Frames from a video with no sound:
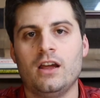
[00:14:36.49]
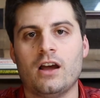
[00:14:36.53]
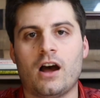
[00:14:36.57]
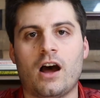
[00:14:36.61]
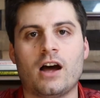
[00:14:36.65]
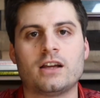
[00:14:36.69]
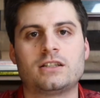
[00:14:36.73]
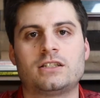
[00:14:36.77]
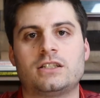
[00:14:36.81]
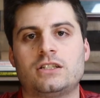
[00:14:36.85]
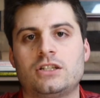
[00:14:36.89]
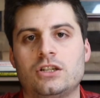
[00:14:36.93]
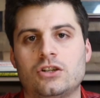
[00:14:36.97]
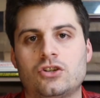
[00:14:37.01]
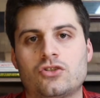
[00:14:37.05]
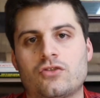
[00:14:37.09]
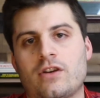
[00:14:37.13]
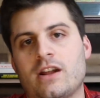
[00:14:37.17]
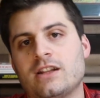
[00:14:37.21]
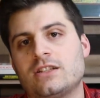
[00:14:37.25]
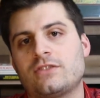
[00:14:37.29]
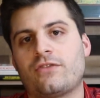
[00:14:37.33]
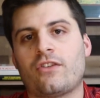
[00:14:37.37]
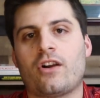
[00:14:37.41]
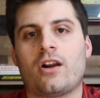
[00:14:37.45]
us to
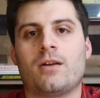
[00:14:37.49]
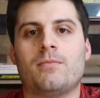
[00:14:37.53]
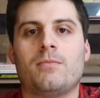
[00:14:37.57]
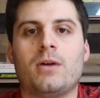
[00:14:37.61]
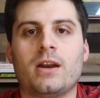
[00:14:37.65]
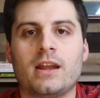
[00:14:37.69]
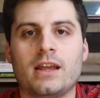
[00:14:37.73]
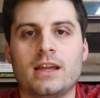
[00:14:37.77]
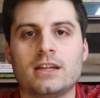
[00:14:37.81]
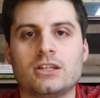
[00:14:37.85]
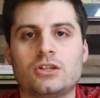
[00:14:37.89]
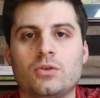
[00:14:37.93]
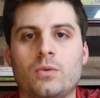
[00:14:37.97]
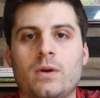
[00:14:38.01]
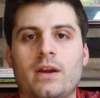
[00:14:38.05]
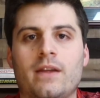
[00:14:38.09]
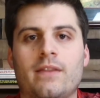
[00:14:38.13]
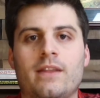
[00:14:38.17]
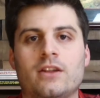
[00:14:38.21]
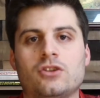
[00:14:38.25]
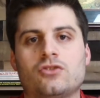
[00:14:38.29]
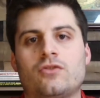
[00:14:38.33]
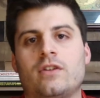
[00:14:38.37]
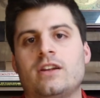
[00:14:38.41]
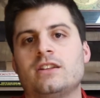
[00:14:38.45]
transfer our money into it and
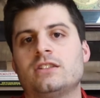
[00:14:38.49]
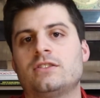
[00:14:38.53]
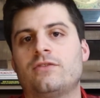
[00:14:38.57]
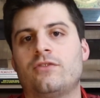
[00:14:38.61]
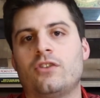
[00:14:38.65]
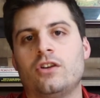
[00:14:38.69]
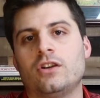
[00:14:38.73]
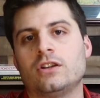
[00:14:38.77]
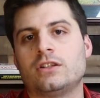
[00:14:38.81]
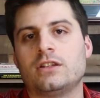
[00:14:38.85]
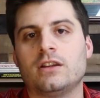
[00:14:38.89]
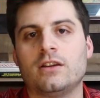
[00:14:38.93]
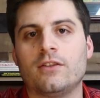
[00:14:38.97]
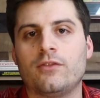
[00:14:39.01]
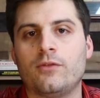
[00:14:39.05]
then transfer it to,